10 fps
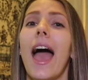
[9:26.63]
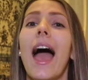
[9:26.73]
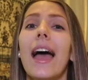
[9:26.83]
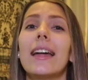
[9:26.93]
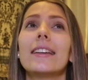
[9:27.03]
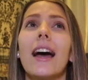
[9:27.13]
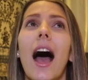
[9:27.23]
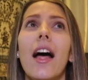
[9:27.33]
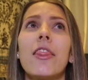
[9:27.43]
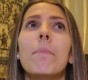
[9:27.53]
And
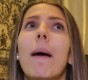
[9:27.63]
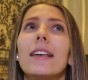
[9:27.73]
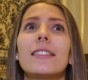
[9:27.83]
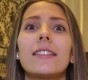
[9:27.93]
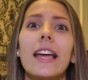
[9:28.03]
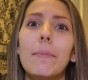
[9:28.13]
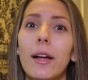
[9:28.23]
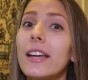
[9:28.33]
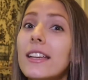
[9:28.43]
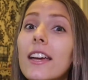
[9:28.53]
the best
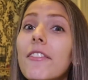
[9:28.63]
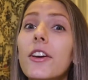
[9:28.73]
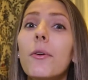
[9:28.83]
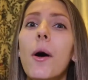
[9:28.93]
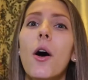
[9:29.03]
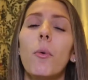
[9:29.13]
example I can give you